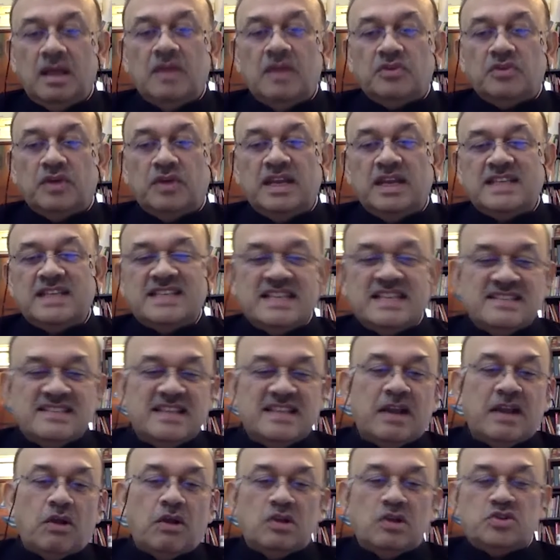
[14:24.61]
So in a sense,
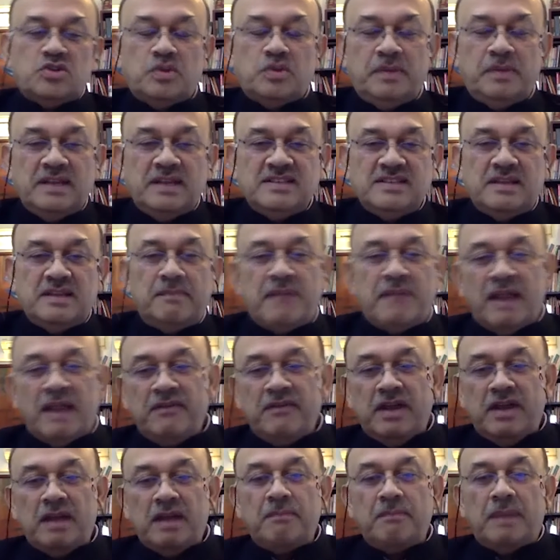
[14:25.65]
that also brings in
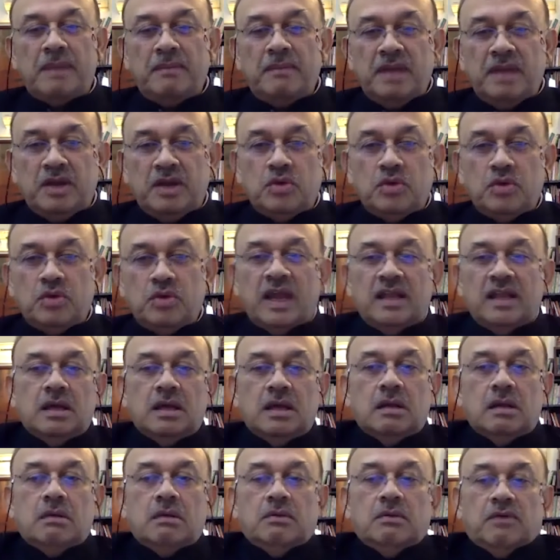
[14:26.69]
private and public
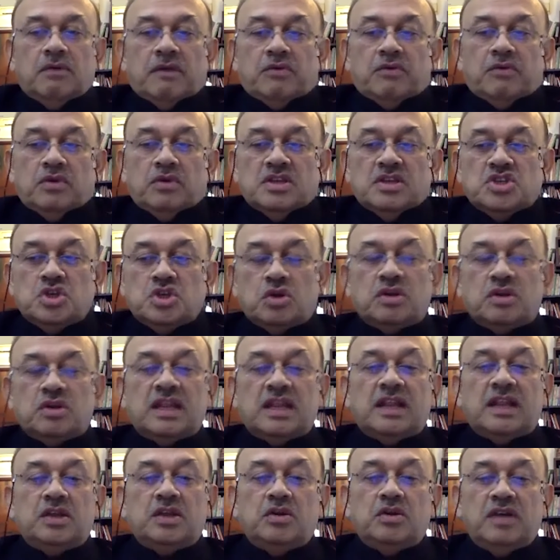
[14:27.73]
together. You have to ensure
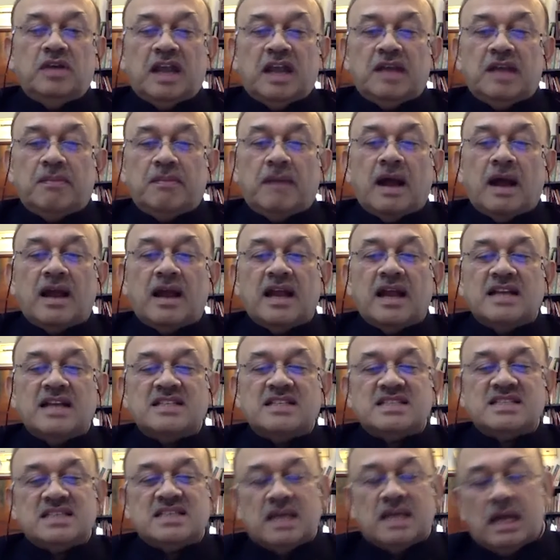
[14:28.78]
that your debt
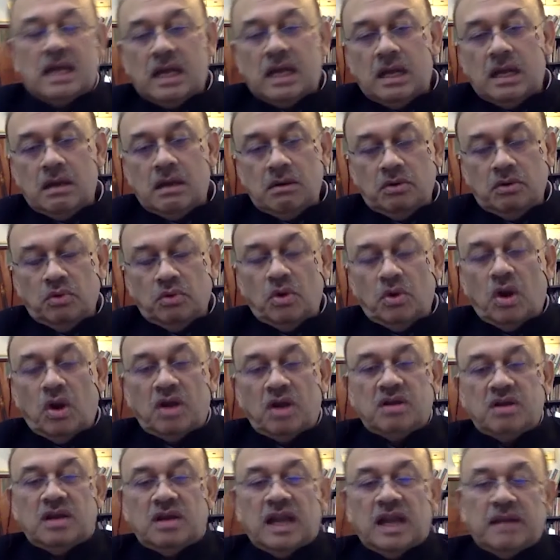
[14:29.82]
markets do
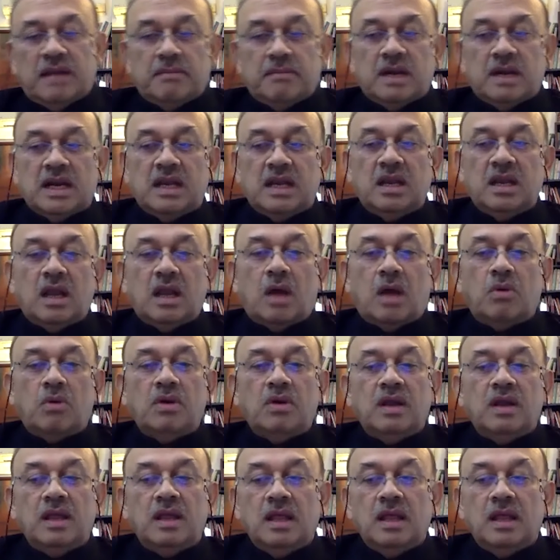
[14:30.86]
not get burdened down.